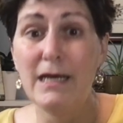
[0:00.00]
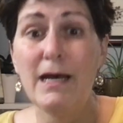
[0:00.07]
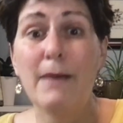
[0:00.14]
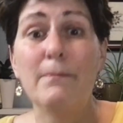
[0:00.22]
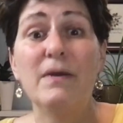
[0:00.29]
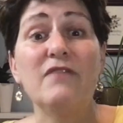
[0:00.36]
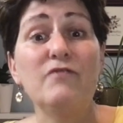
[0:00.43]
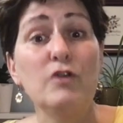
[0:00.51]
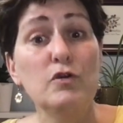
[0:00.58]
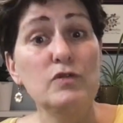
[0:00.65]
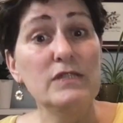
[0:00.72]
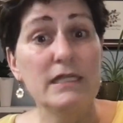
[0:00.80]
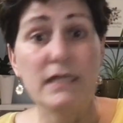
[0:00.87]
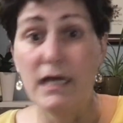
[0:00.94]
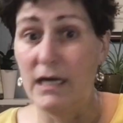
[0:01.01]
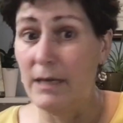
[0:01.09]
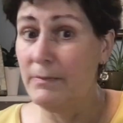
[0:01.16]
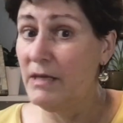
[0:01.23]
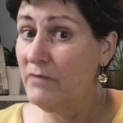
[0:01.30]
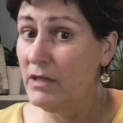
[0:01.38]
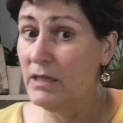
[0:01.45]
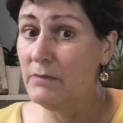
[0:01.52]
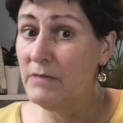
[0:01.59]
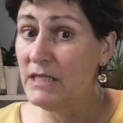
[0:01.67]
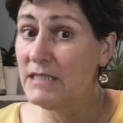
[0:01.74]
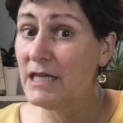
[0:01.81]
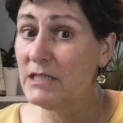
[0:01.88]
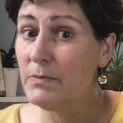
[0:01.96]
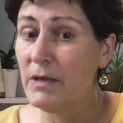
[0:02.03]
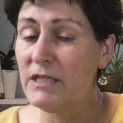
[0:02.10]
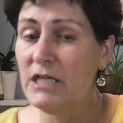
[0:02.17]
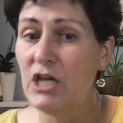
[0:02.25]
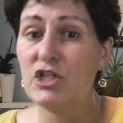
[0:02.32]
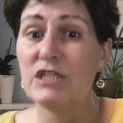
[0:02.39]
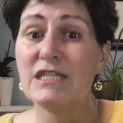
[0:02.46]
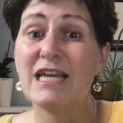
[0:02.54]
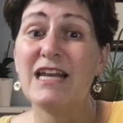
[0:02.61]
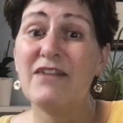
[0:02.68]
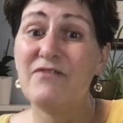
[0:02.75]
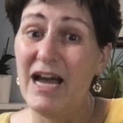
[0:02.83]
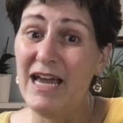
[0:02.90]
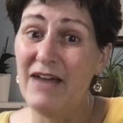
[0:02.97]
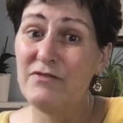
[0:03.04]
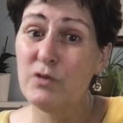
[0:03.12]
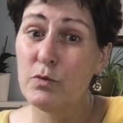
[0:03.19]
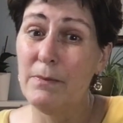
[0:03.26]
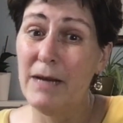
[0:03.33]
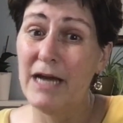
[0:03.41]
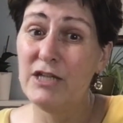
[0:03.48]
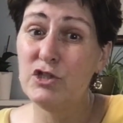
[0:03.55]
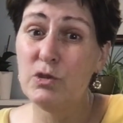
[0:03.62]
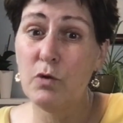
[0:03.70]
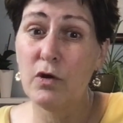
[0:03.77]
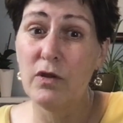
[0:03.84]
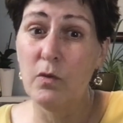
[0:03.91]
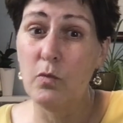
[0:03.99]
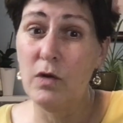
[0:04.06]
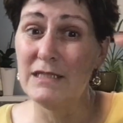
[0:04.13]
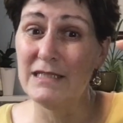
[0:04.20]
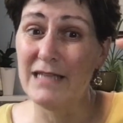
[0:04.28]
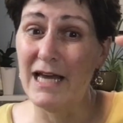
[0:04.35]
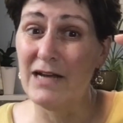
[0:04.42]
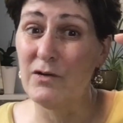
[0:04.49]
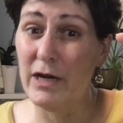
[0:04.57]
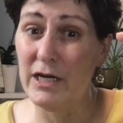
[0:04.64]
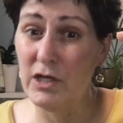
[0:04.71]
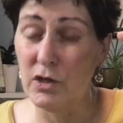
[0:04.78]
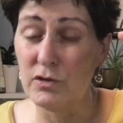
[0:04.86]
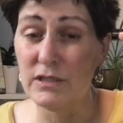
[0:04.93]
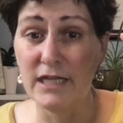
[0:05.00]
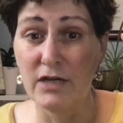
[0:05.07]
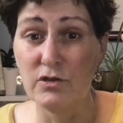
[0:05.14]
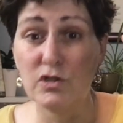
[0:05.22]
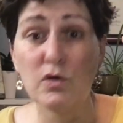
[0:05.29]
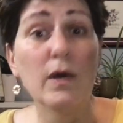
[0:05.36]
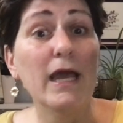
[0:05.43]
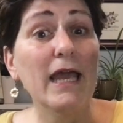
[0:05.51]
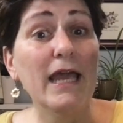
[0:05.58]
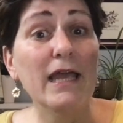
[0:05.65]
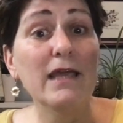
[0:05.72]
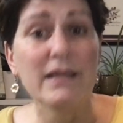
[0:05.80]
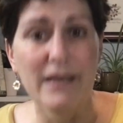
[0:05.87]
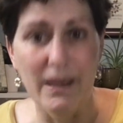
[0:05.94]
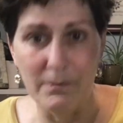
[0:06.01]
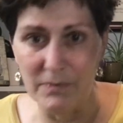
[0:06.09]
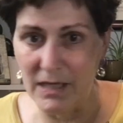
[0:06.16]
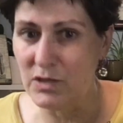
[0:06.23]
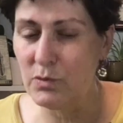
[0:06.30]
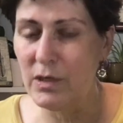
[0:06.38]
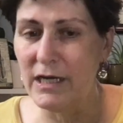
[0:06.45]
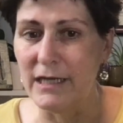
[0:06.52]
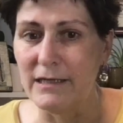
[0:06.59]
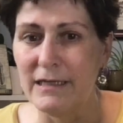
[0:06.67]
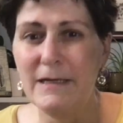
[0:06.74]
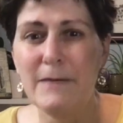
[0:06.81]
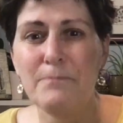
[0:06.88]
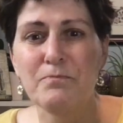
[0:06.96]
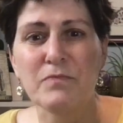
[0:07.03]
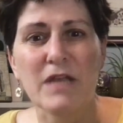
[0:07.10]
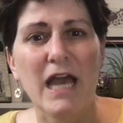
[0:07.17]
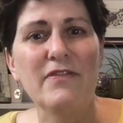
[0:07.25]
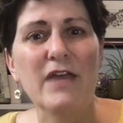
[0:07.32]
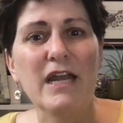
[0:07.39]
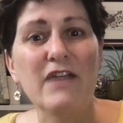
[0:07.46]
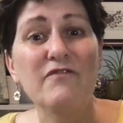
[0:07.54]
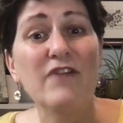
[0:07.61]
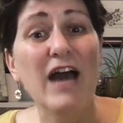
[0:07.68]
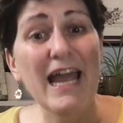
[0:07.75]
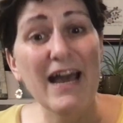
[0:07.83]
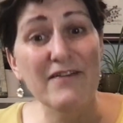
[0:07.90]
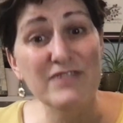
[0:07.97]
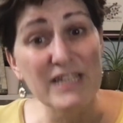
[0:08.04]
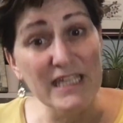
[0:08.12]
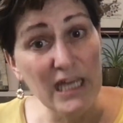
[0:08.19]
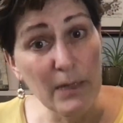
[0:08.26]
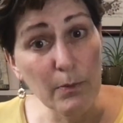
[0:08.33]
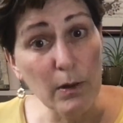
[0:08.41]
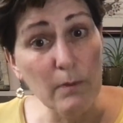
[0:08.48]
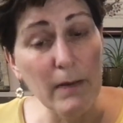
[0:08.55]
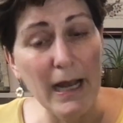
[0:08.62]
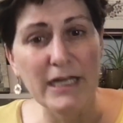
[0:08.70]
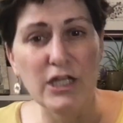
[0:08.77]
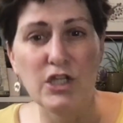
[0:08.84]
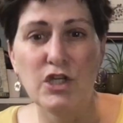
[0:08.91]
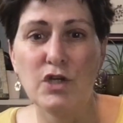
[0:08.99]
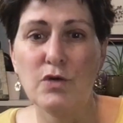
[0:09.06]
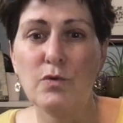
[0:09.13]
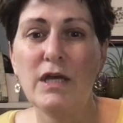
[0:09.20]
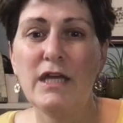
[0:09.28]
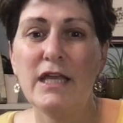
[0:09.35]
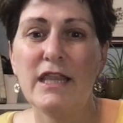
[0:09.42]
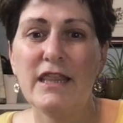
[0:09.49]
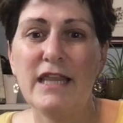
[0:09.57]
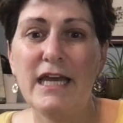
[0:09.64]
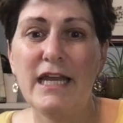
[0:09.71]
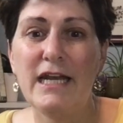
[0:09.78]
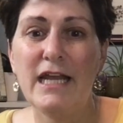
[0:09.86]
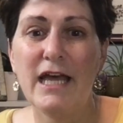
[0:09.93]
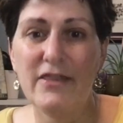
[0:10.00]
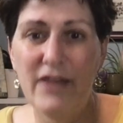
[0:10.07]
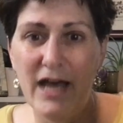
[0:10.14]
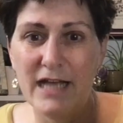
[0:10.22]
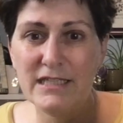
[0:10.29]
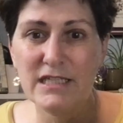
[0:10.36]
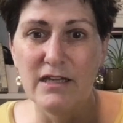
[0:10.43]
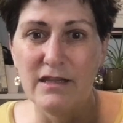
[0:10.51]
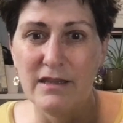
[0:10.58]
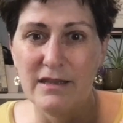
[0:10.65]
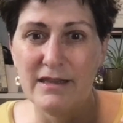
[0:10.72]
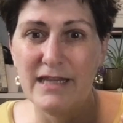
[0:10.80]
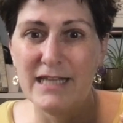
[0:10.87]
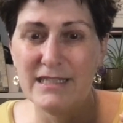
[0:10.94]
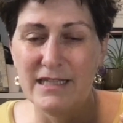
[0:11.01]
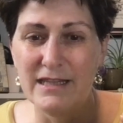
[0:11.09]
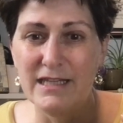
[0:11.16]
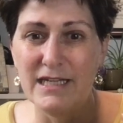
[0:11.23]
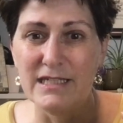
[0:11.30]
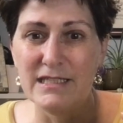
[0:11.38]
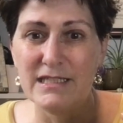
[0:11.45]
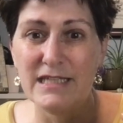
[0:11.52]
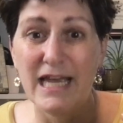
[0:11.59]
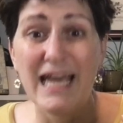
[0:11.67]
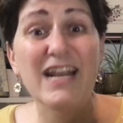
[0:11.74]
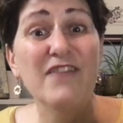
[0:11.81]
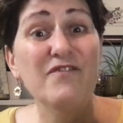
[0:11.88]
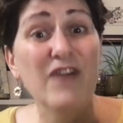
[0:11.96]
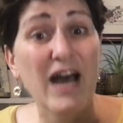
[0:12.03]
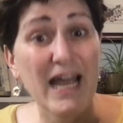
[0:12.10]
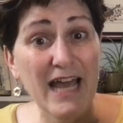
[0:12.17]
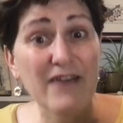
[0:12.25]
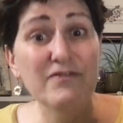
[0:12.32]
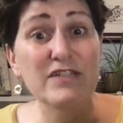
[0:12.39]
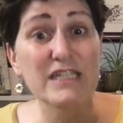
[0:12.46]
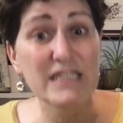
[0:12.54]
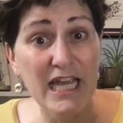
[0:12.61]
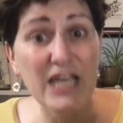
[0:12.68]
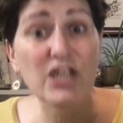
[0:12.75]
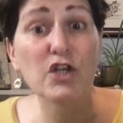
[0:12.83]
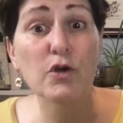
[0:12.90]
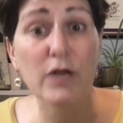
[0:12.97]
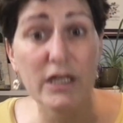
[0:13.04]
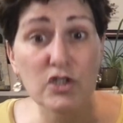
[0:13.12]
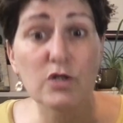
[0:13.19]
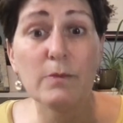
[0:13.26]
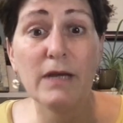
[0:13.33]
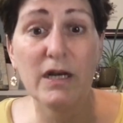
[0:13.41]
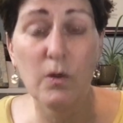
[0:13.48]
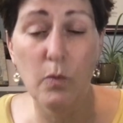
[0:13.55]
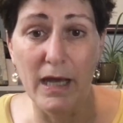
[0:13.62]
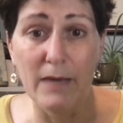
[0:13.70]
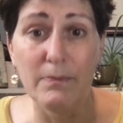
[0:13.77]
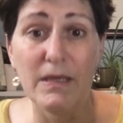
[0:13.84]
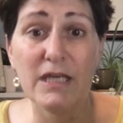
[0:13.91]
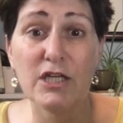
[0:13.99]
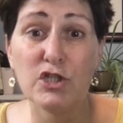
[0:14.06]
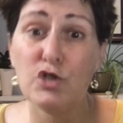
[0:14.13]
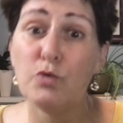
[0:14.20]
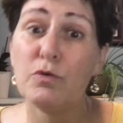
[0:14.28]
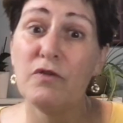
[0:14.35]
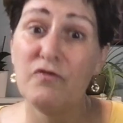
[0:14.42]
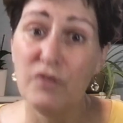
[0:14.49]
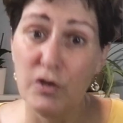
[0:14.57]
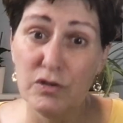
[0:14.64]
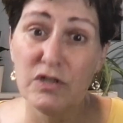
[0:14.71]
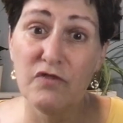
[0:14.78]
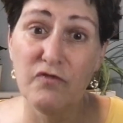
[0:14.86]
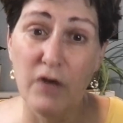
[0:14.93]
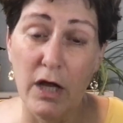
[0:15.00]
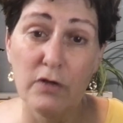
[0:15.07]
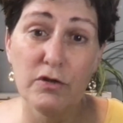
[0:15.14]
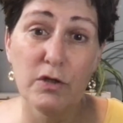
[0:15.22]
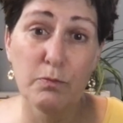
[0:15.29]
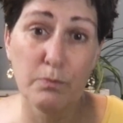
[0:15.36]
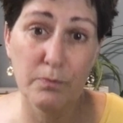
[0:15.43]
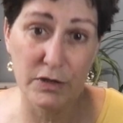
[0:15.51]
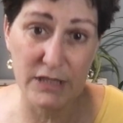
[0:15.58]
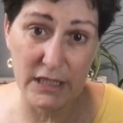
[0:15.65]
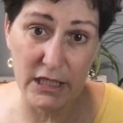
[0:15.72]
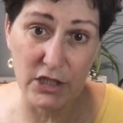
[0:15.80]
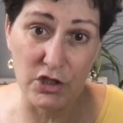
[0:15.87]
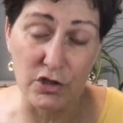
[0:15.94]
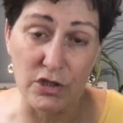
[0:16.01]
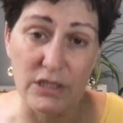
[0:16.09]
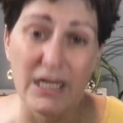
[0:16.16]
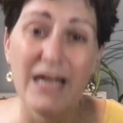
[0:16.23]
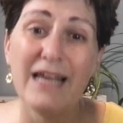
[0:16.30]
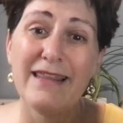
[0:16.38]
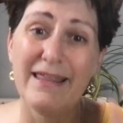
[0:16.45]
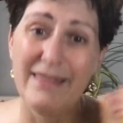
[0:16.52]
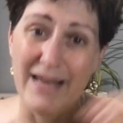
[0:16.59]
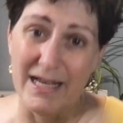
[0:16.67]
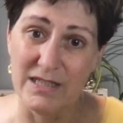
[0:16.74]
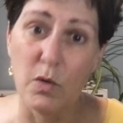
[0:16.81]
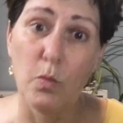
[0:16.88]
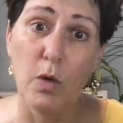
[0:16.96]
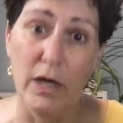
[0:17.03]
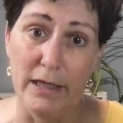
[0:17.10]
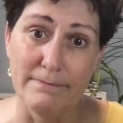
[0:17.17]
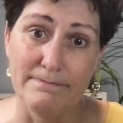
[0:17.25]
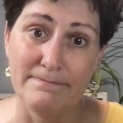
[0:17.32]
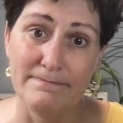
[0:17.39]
But if you sit, and I'm giving them these expectations, and if I have to remind you more than once, that grade goes down to a, yep, that's right. And then if I have to keep reminding you, then that's a this. And if I have to take your instrument away because you refuse to follow the procedures, then that's a 1.